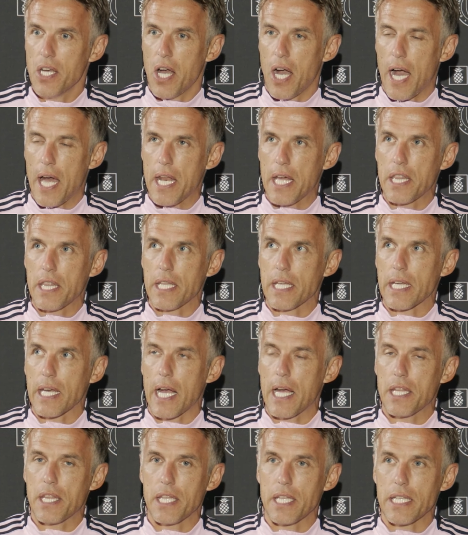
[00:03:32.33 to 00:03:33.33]
And I
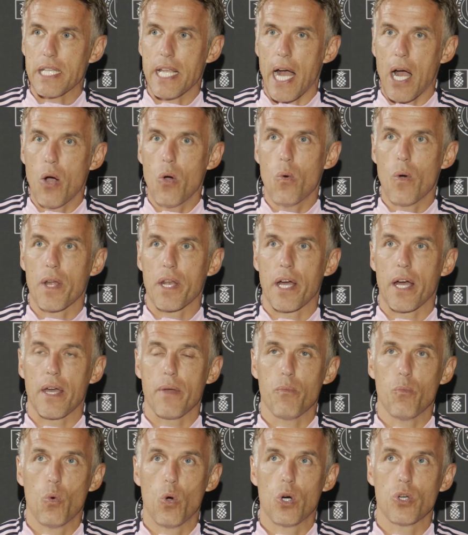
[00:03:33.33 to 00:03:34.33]
think now when
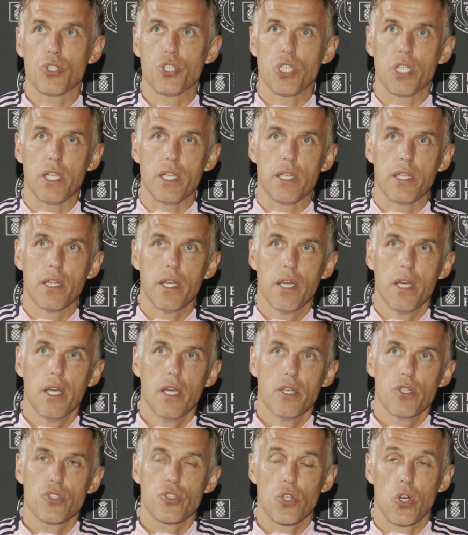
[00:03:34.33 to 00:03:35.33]
I'm watching
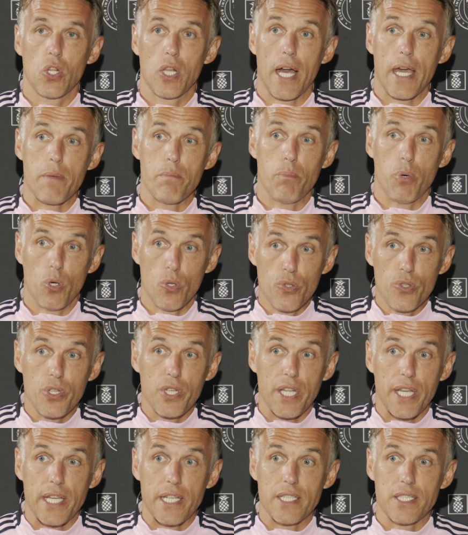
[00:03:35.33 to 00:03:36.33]
sort of like
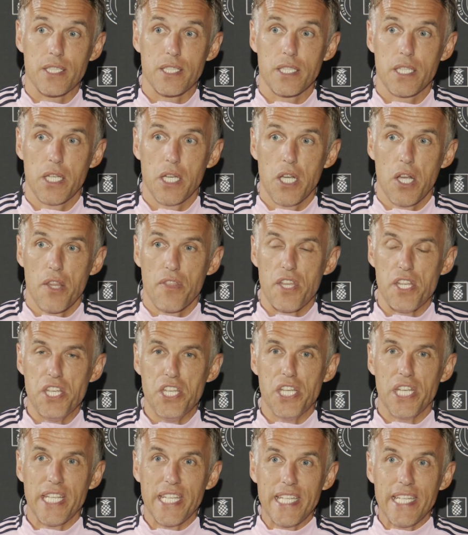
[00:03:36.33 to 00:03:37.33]
pundits, the
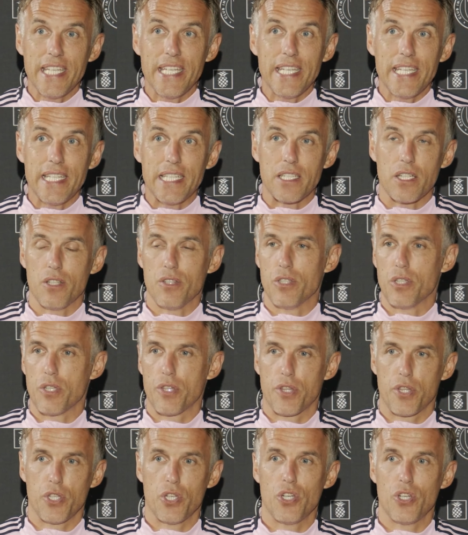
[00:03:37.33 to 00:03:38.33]
need and the
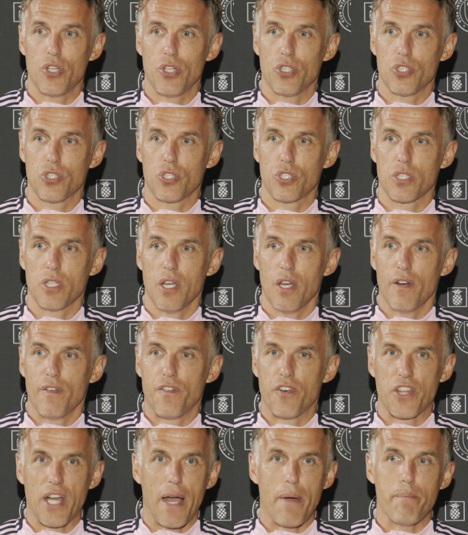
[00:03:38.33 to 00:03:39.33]
thirst
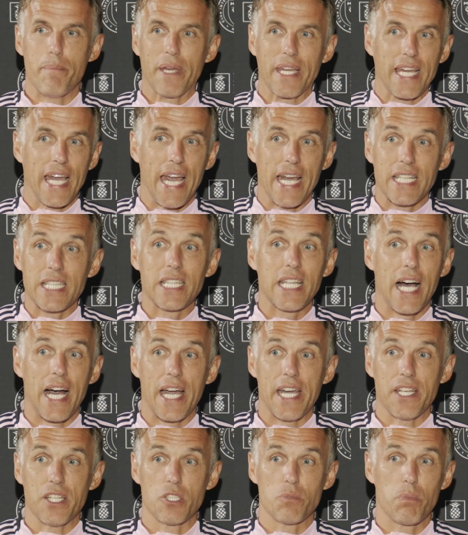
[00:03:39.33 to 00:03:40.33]
for that big
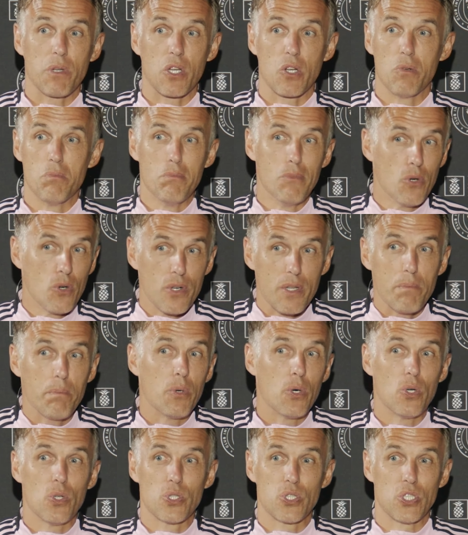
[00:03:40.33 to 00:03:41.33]
headline has become more
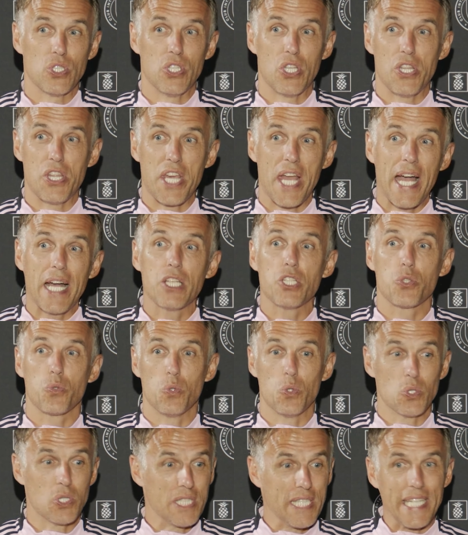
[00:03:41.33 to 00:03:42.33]
important than the
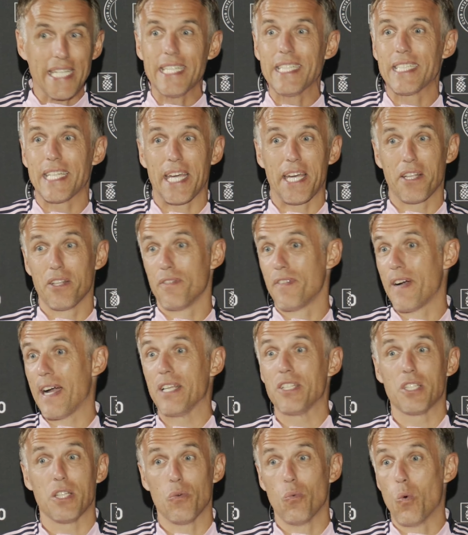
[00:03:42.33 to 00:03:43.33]
actual detail of
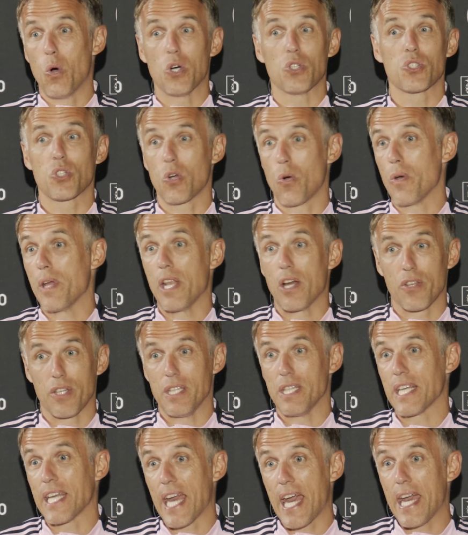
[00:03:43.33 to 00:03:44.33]
actually what's going on in
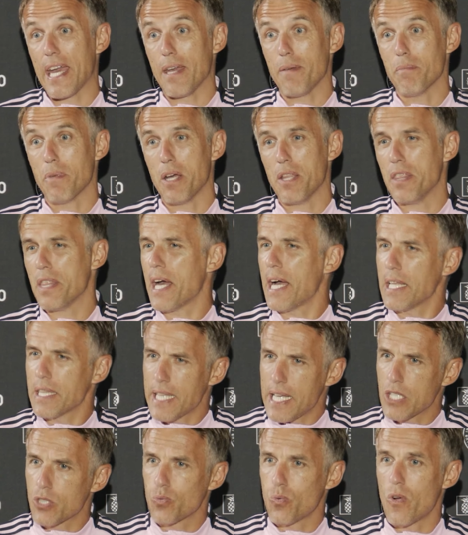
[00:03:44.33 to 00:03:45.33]
the game. And
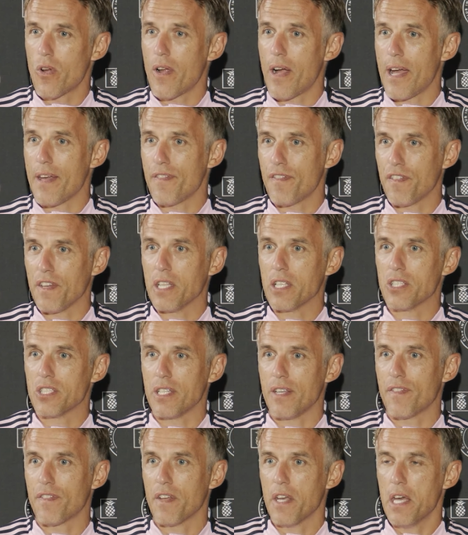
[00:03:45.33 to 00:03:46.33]
that's where I feel as
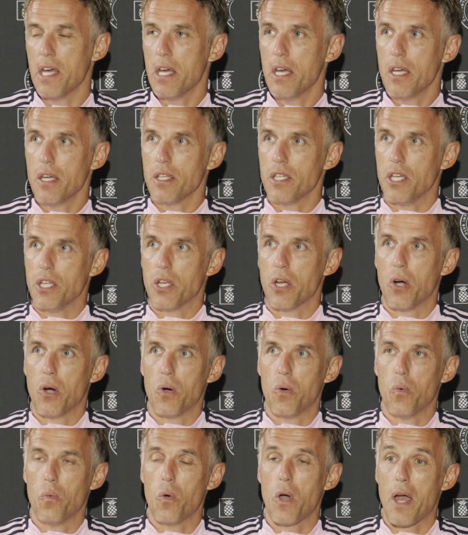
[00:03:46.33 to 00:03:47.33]
if,
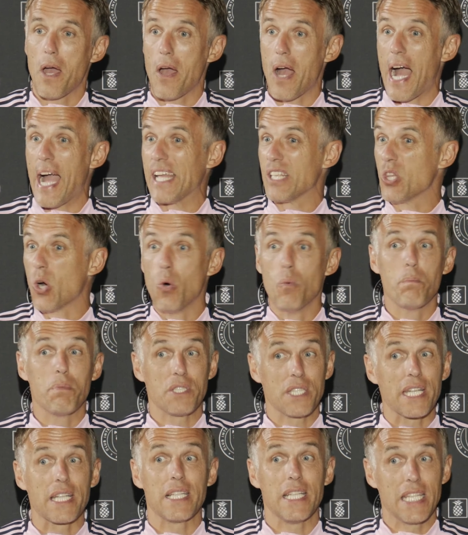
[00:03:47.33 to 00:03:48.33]
where I don't
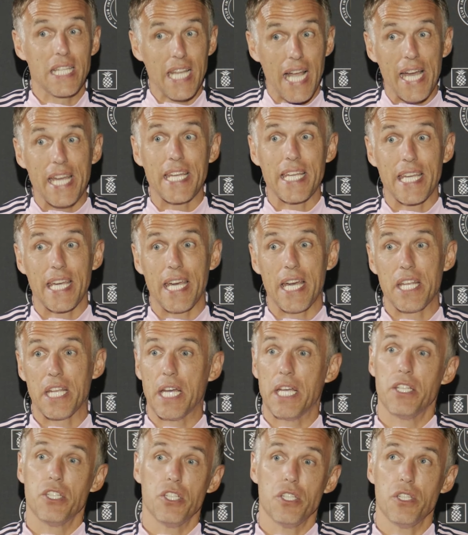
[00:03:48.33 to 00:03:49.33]
particularly like it,
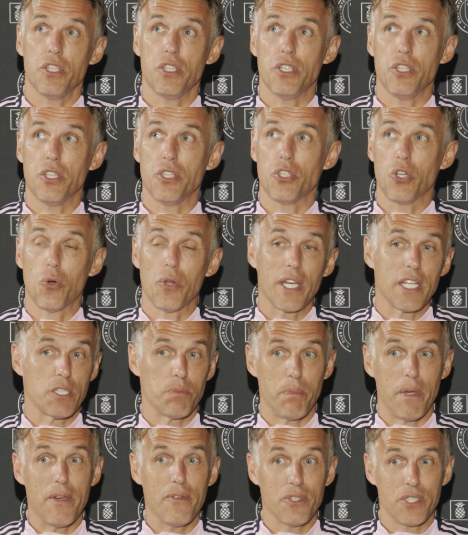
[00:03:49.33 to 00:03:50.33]
and you don't
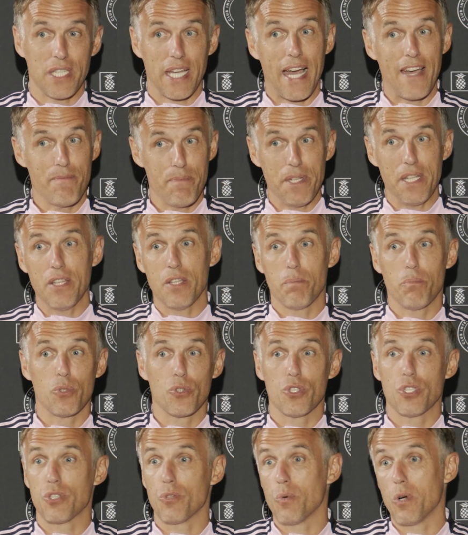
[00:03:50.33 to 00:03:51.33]
experience it. I've been in the
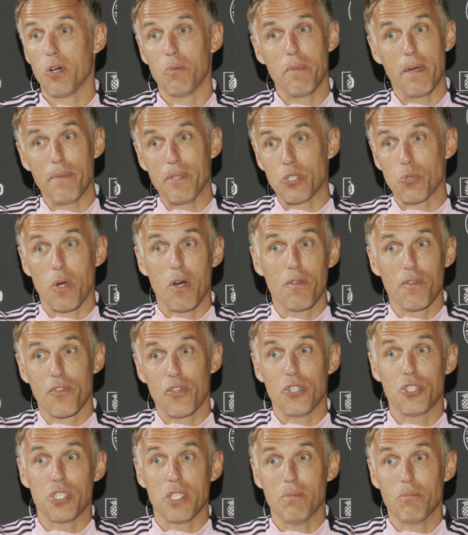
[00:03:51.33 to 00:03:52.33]
punditry world maybe 12,
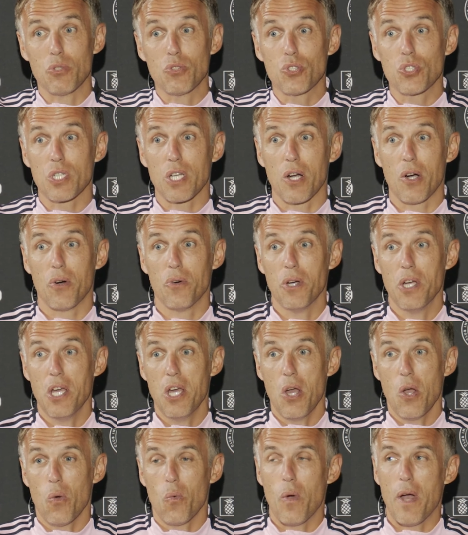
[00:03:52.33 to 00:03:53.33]
13 months ago,
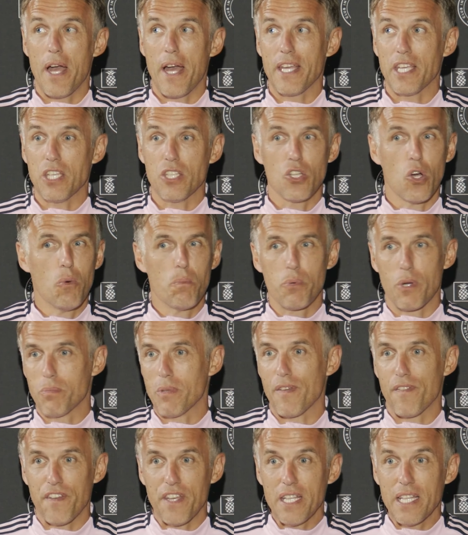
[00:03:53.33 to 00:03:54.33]
where you don't probably
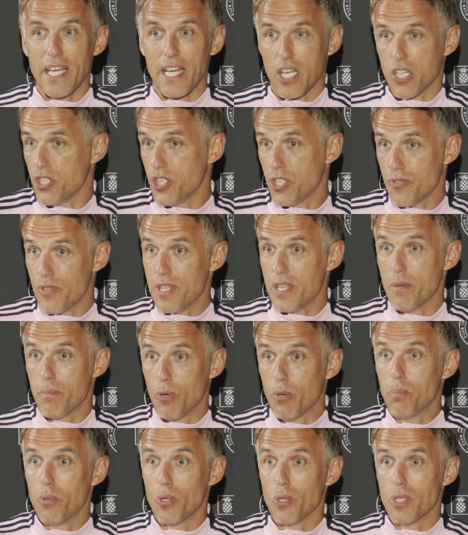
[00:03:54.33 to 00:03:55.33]
feel it because you're in the
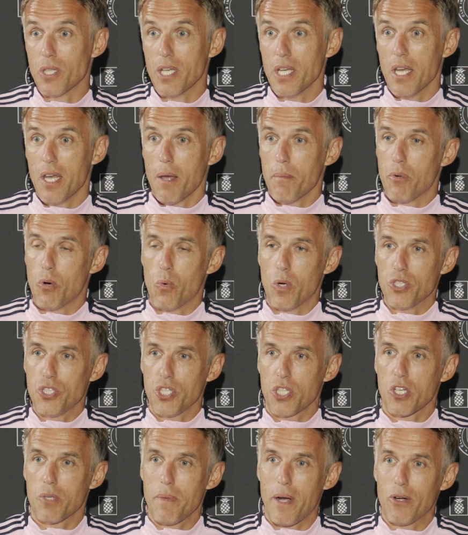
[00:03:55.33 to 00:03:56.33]
bubble. But once
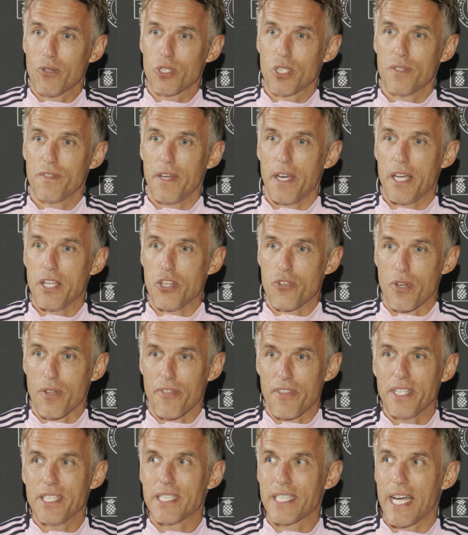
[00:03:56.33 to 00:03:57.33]
you come out of it and you're on
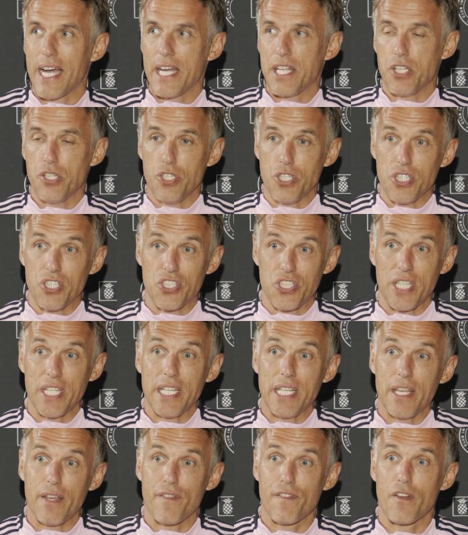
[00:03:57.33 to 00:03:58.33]
this side and you're seeing
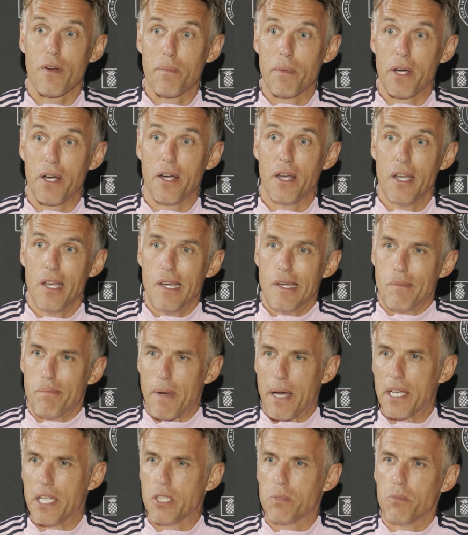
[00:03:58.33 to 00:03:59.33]
it from a
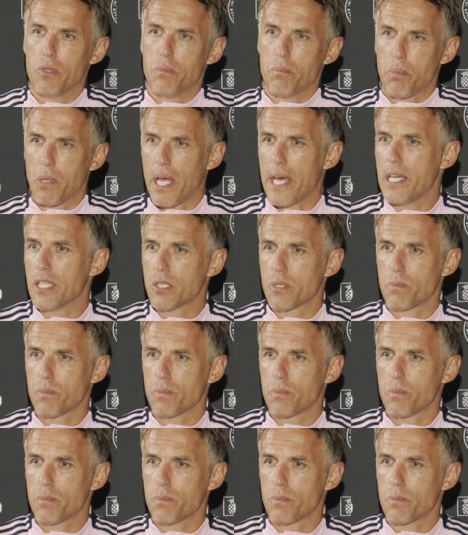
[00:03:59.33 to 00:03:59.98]
management player's